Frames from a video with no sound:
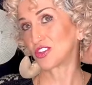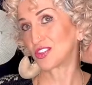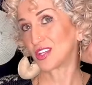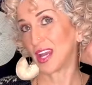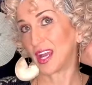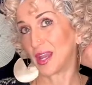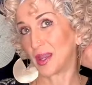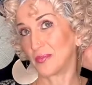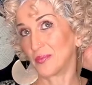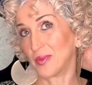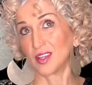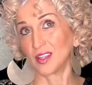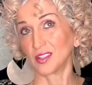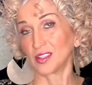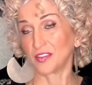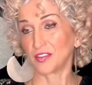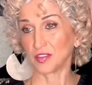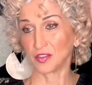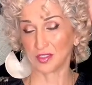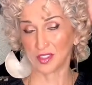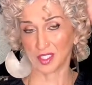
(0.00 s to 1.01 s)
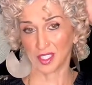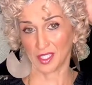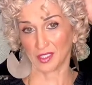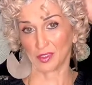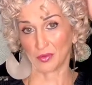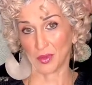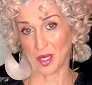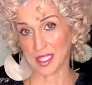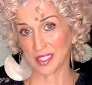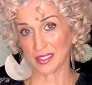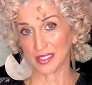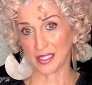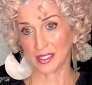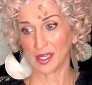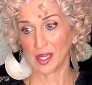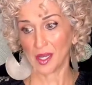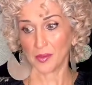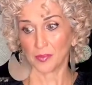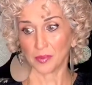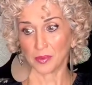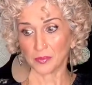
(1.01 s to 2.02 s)
time diffusing right side
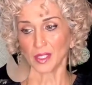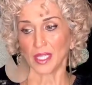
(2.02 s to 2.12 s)
up,